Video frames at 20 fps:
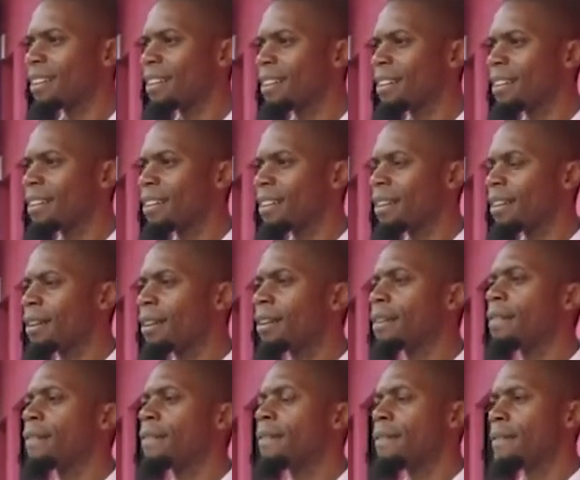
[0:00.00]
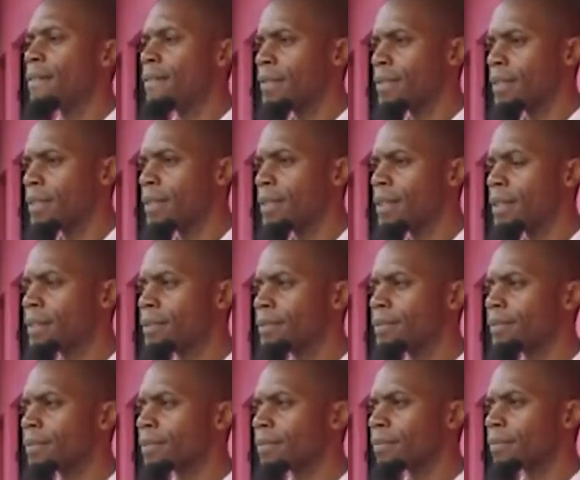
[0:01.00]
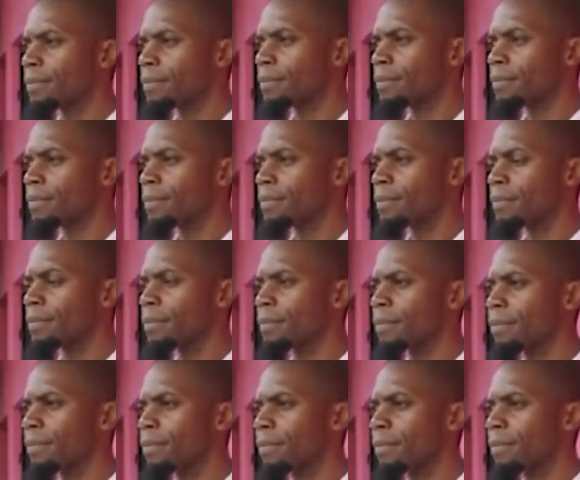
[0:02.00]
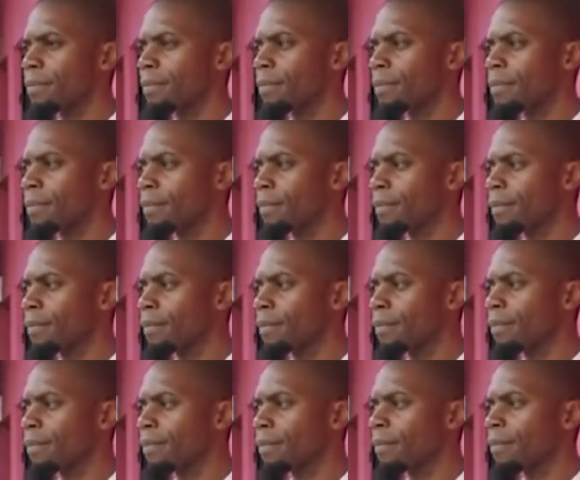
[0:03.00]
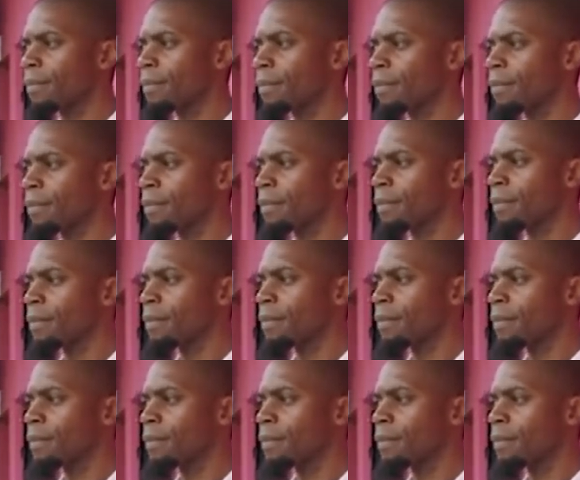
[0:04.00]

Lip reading: (not speaking)